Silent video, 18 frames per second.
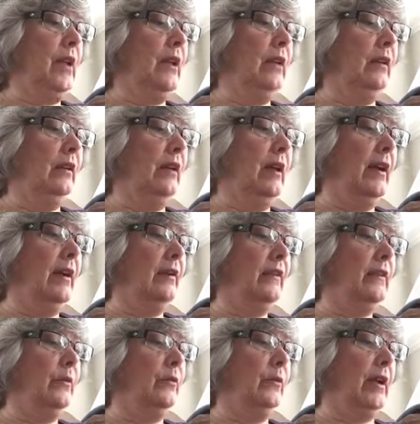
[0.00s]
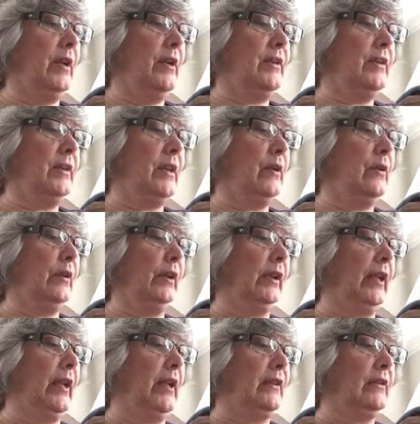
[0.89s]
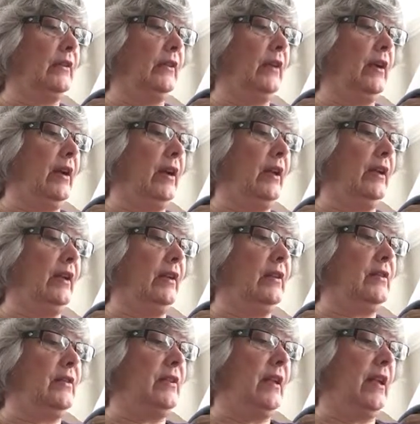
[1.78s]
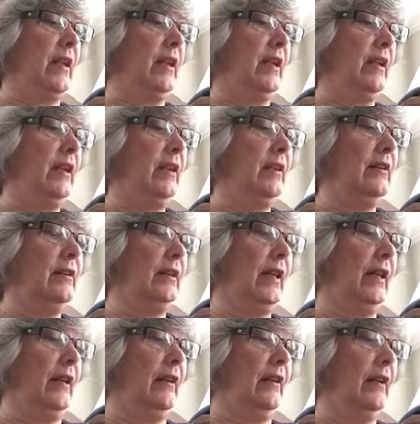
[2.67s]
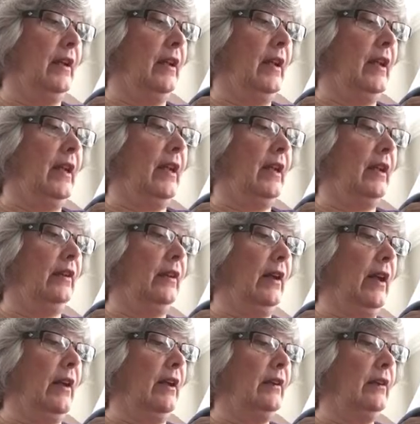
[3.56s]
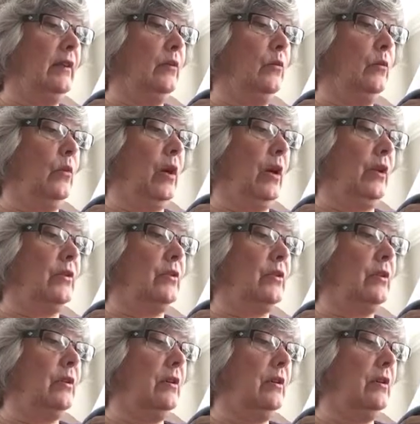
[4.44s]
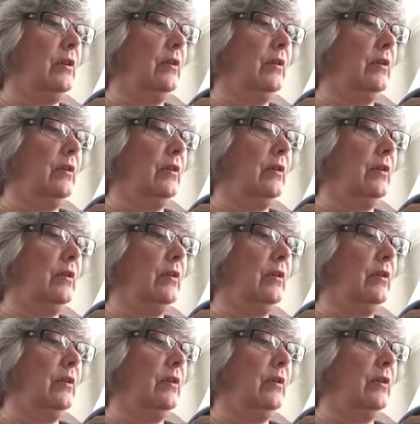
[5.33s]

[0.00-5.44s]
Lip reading: He lieth in wait secretly as a lion in his den. He lieth in watch.